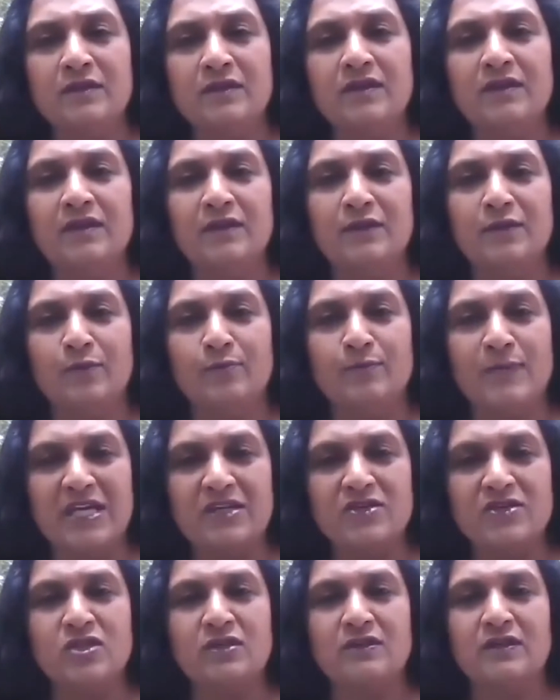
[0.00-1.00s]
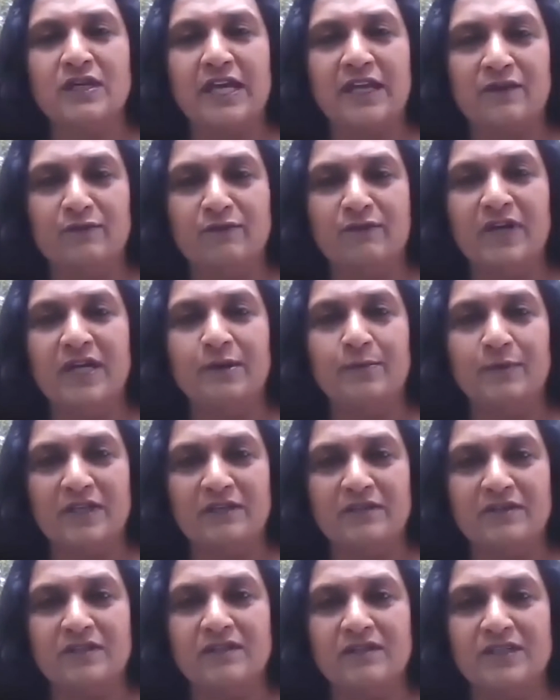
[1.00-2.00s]
you know, major
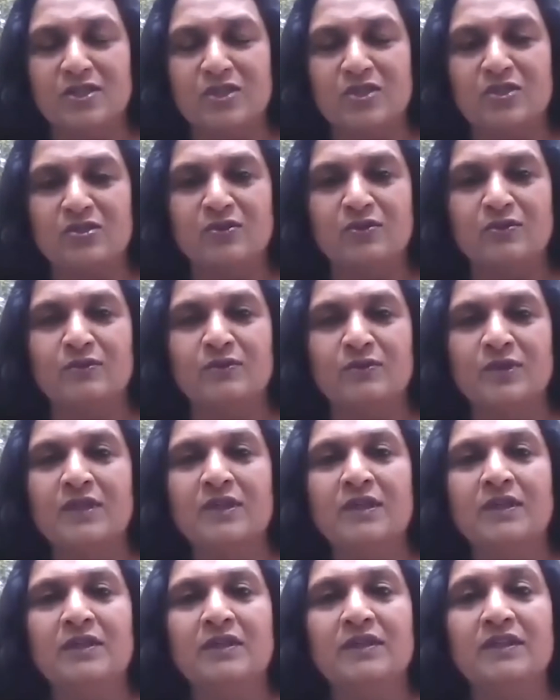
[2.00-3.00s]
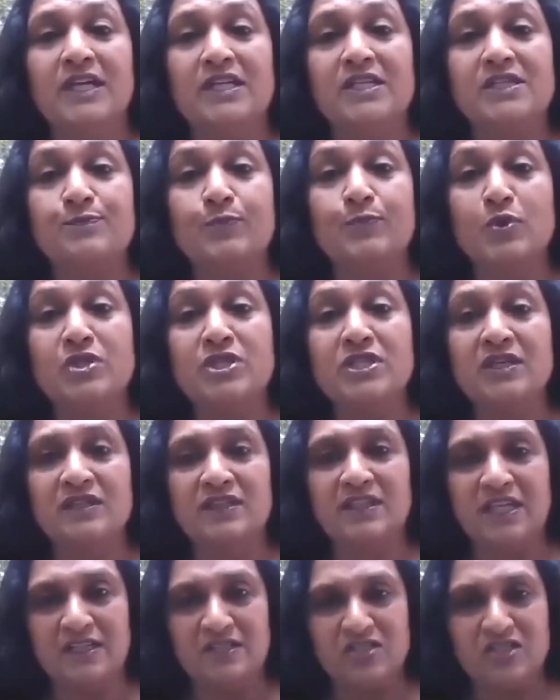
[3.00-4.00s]
environmental issue that's pushing
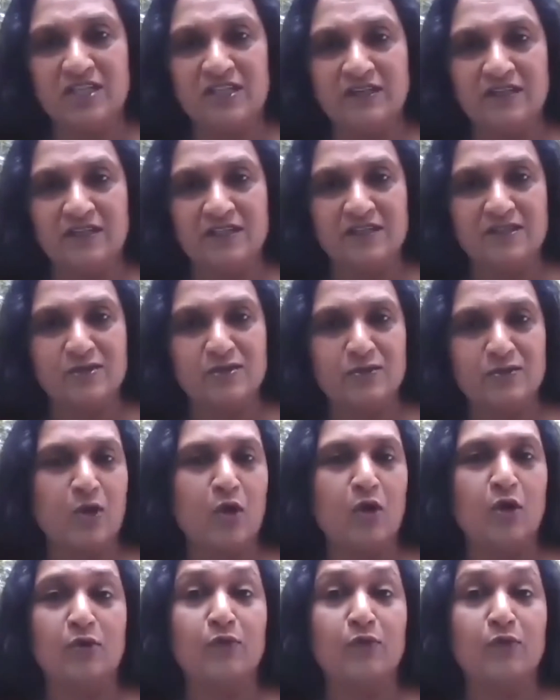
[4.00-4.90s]
that genetics or